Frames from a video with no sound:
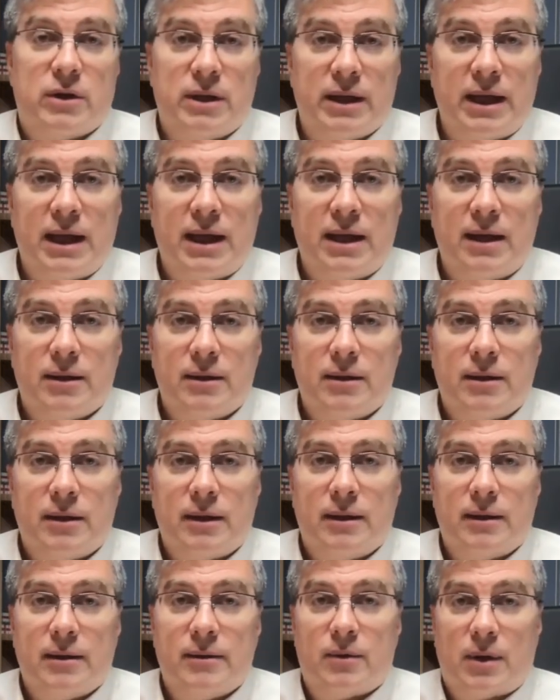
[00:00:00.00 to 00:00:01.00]
Lee,
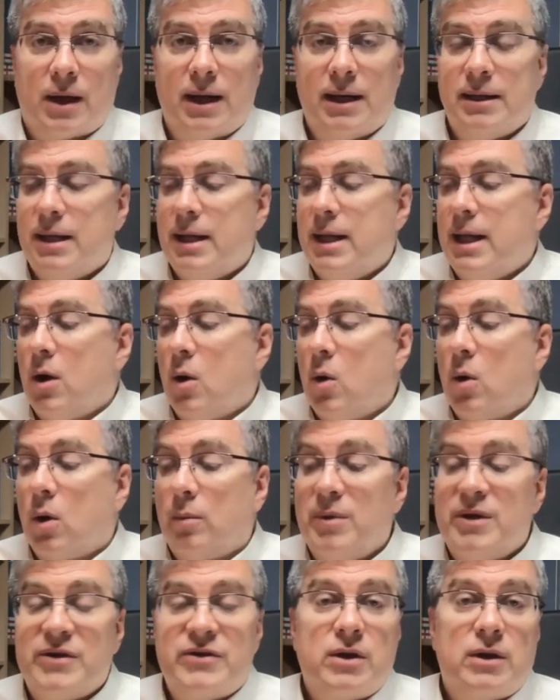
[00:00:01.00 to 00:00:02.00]
right? Or
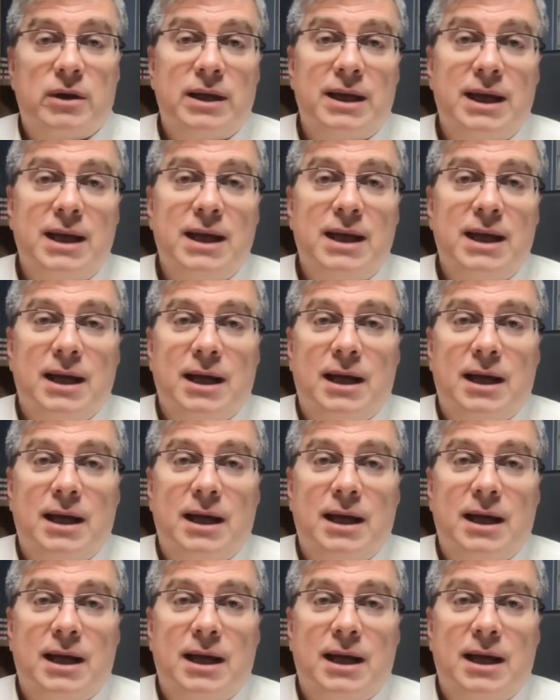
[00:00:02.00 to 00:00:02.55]
Mr. Lee